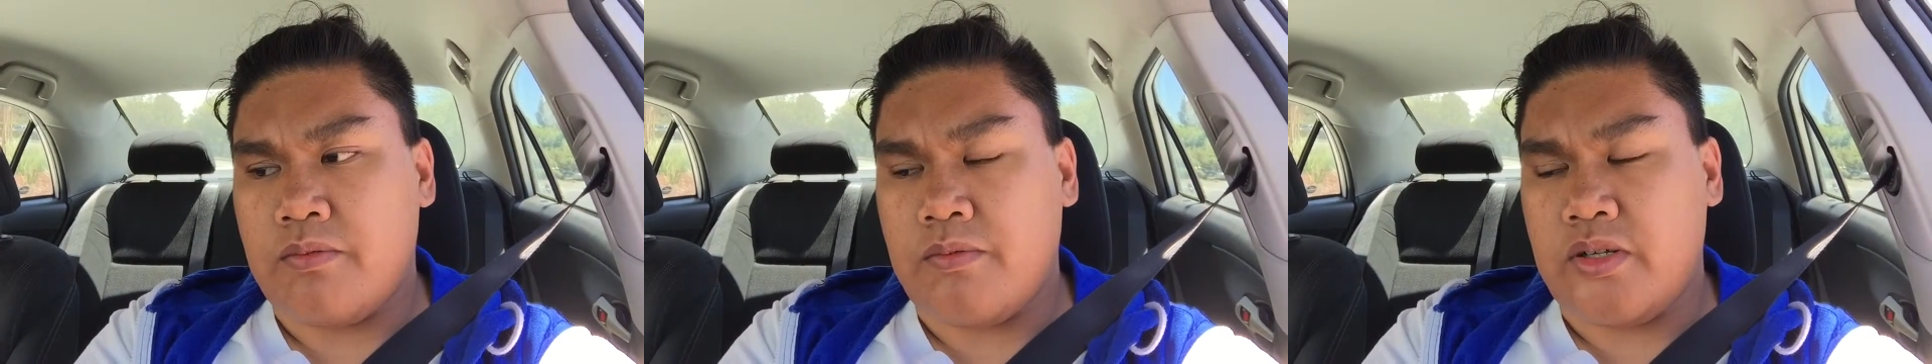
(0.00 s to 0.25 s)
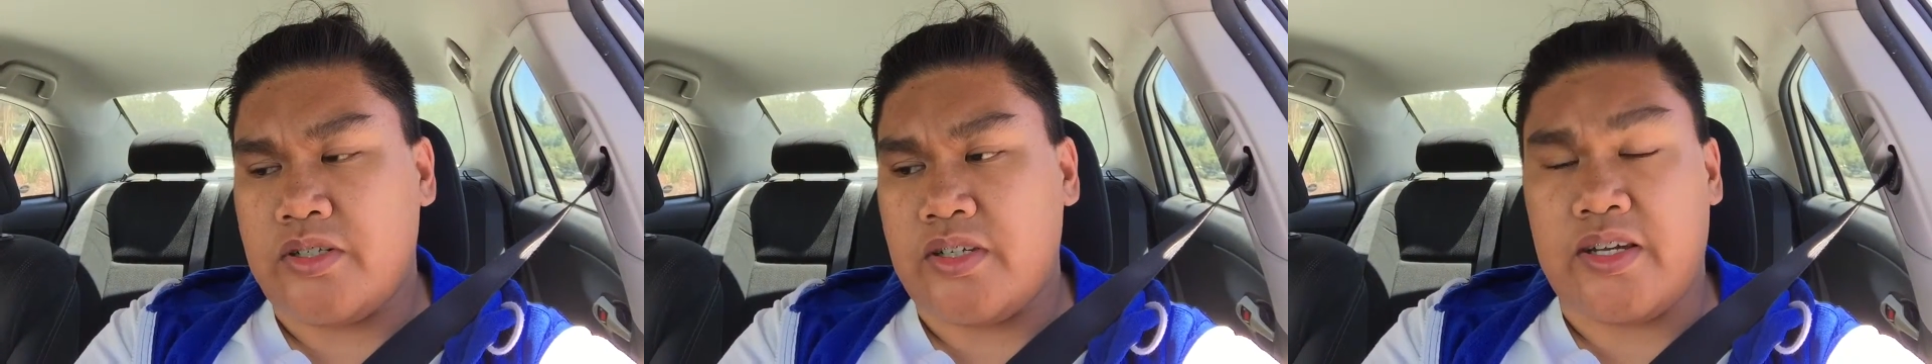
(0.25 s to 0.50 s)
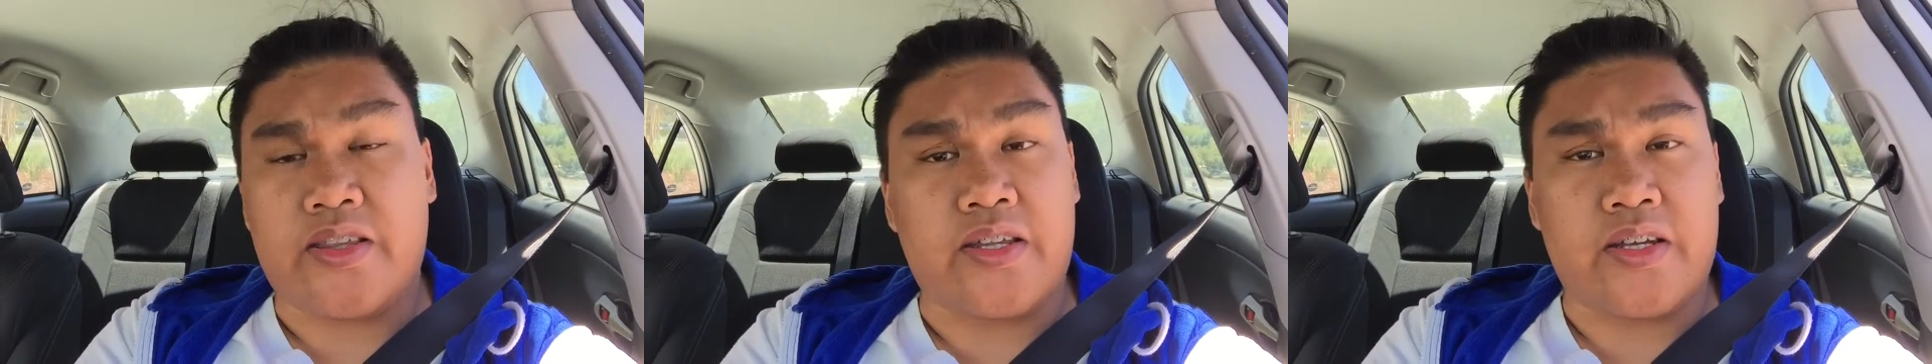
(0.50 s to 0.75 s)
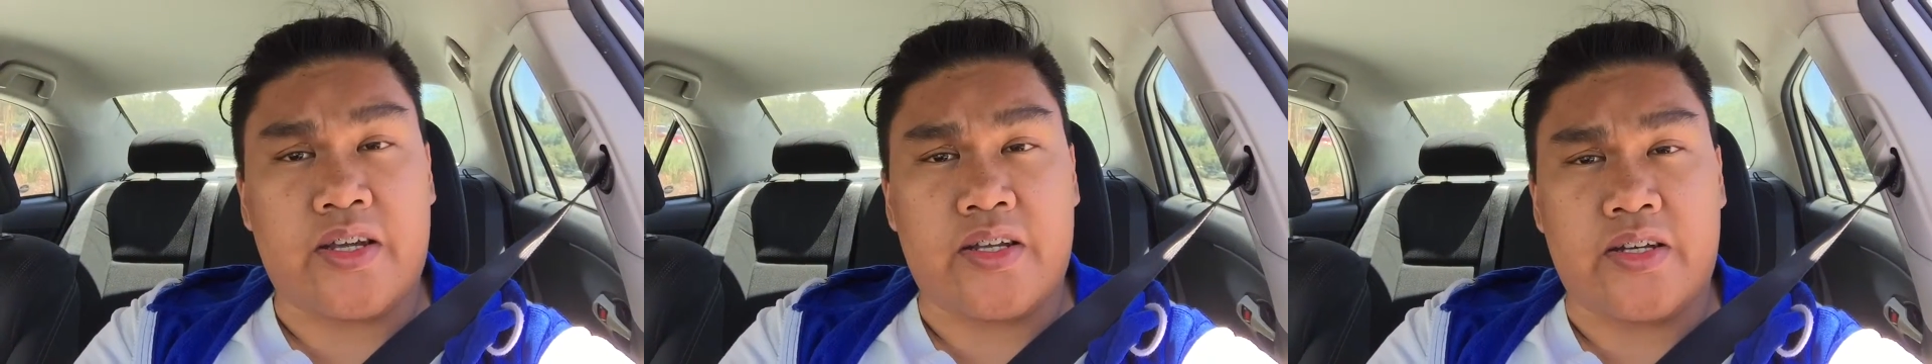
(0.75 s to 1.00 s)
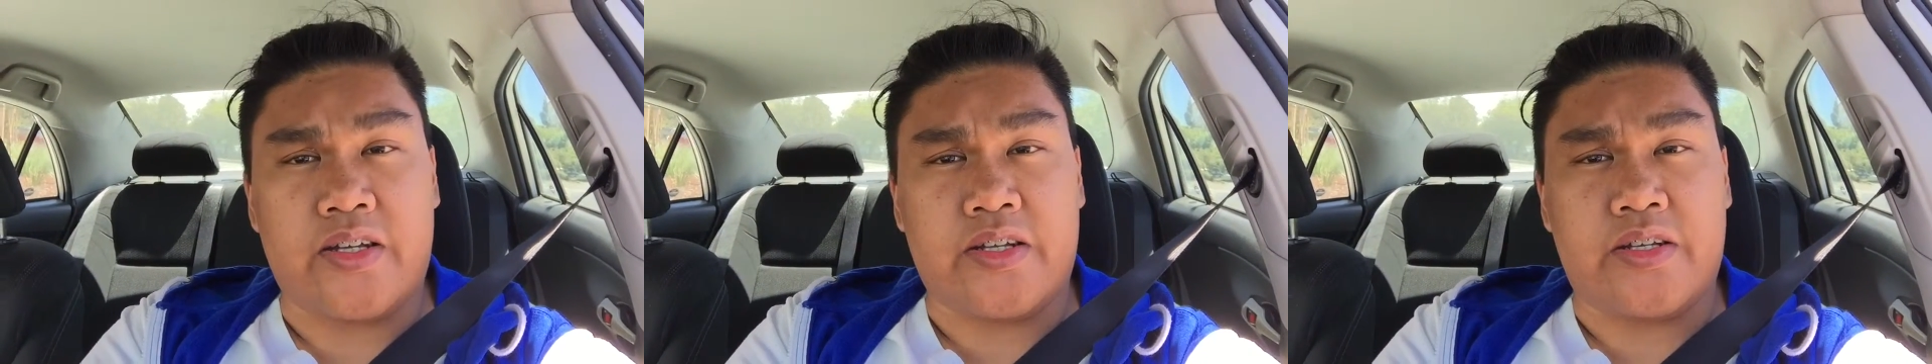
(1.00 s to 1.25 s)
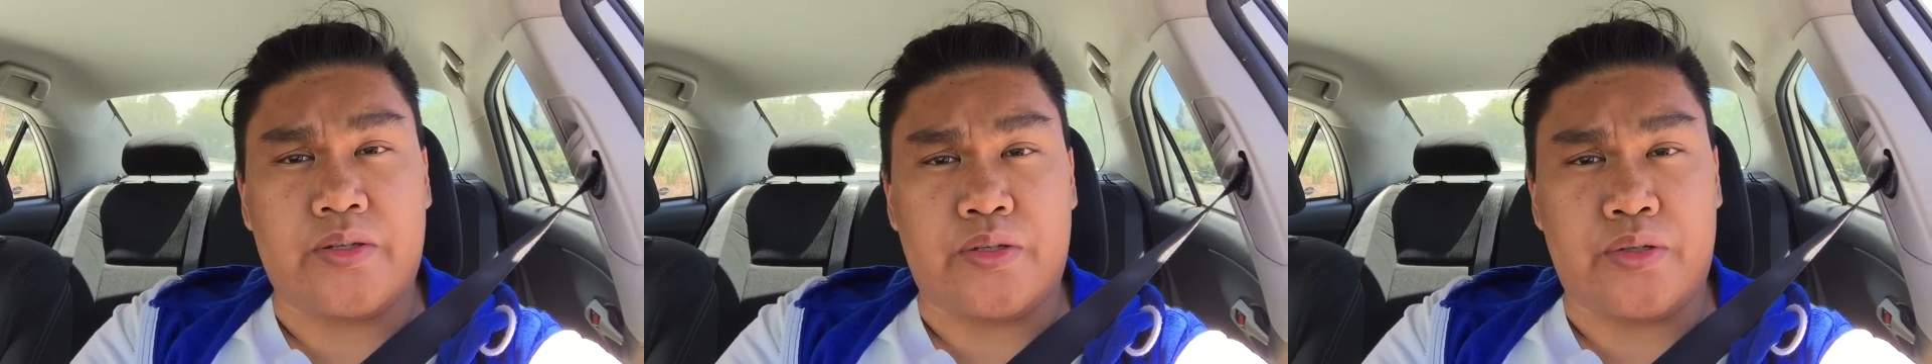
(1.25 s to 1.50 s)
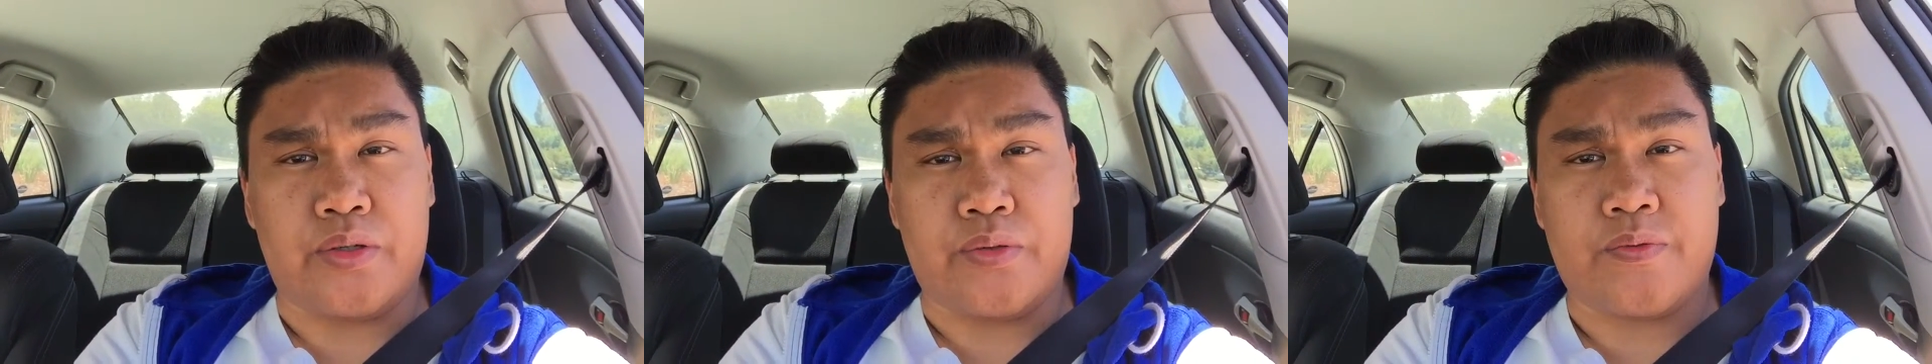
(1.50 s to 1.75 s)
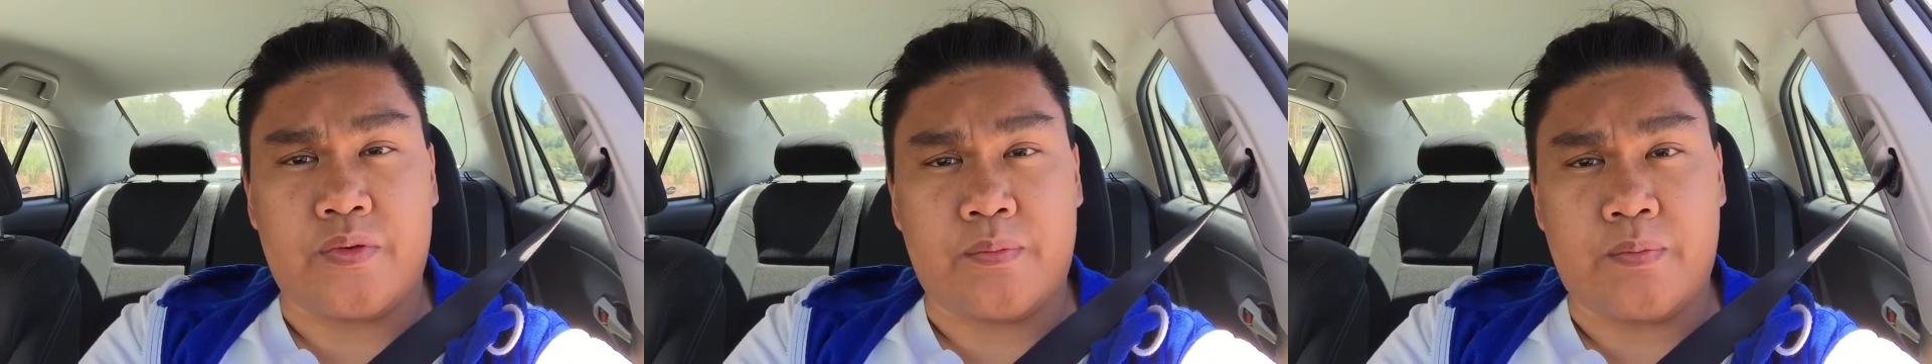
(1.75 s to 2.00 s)
which I think I need to do
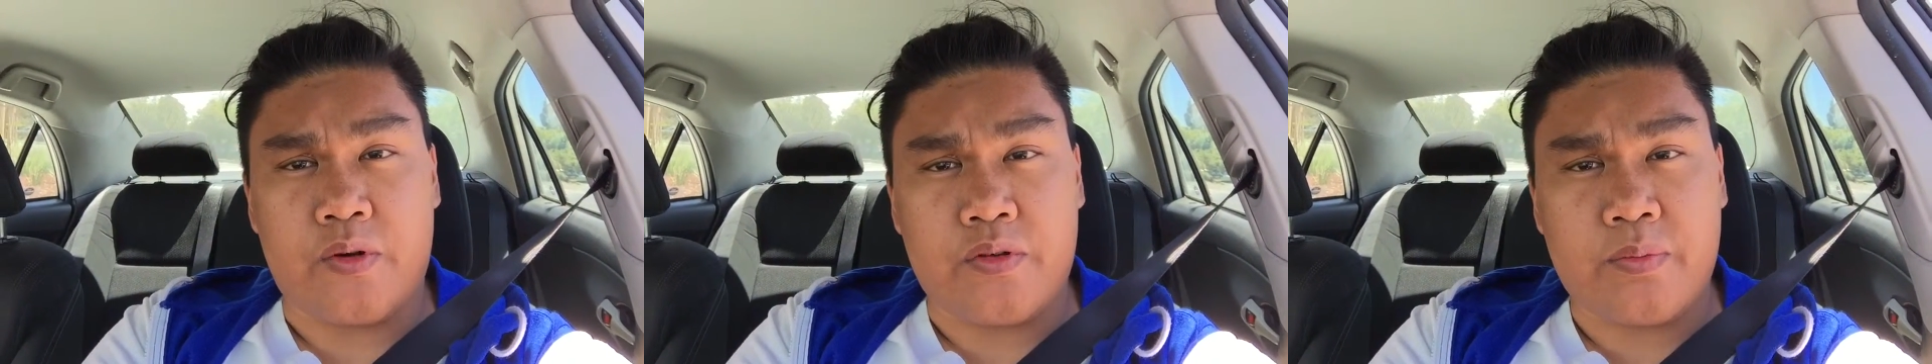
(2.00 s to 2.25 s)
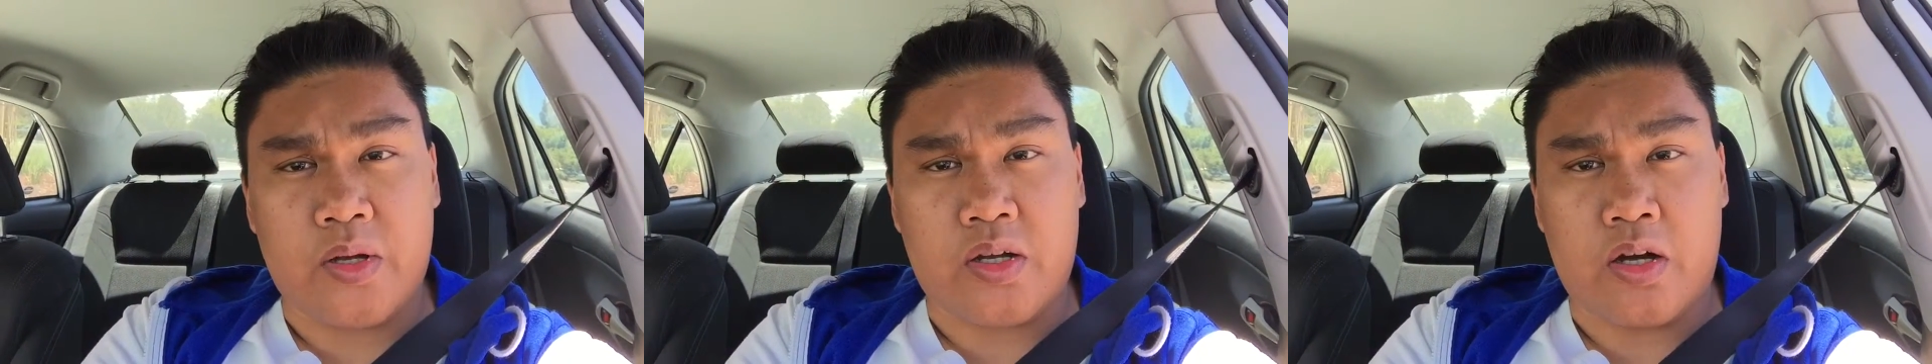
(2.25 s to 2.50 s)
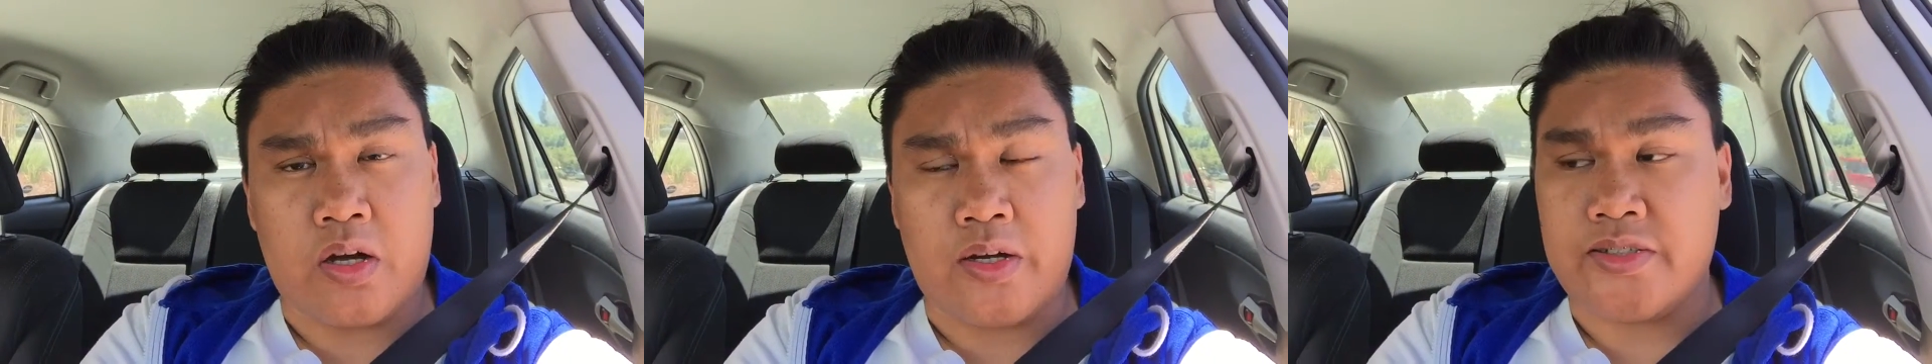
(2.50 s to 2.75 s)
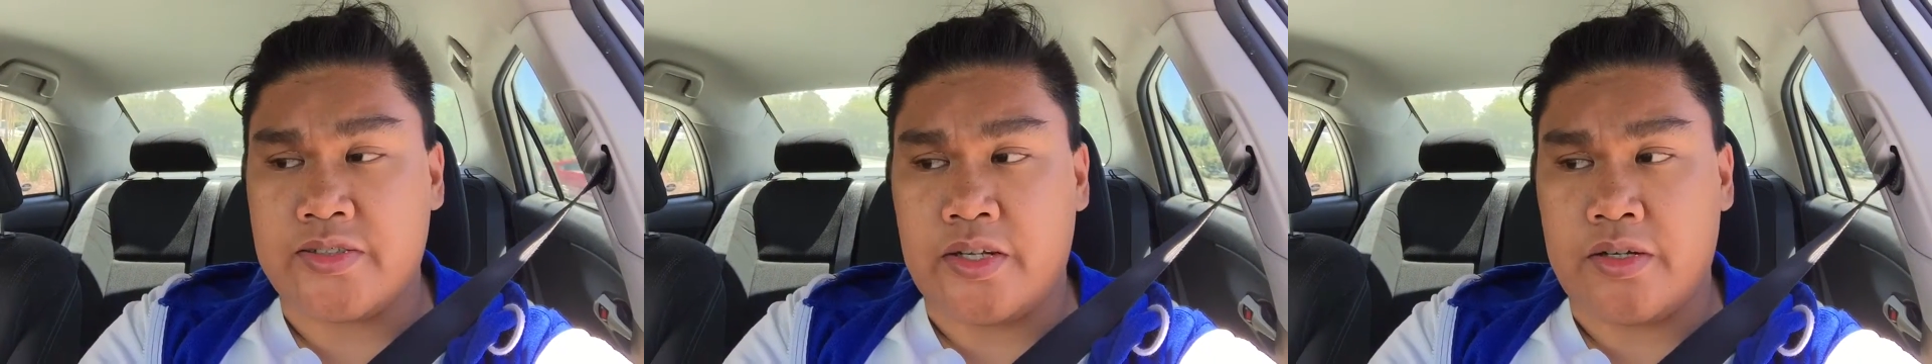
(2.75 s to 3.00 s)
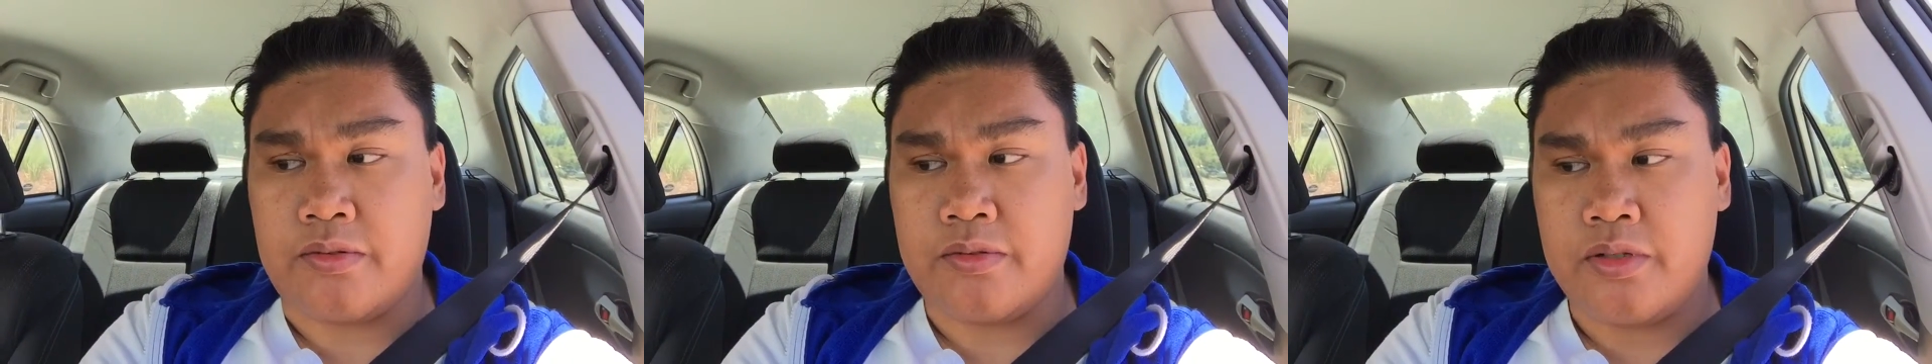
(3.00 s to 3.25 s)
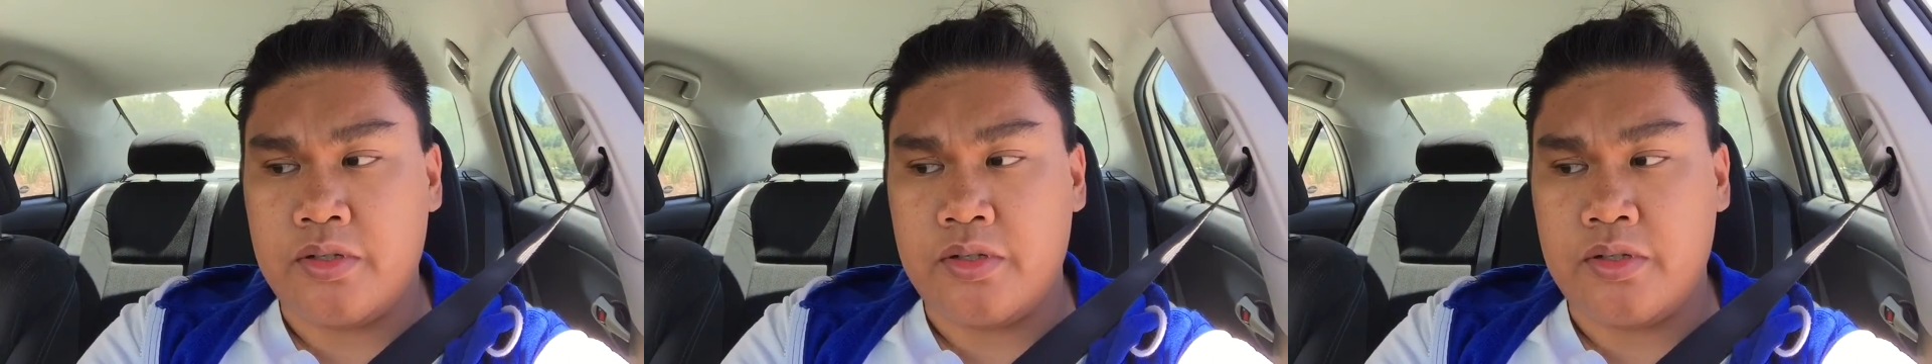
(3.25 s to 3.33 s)
for both my cards now.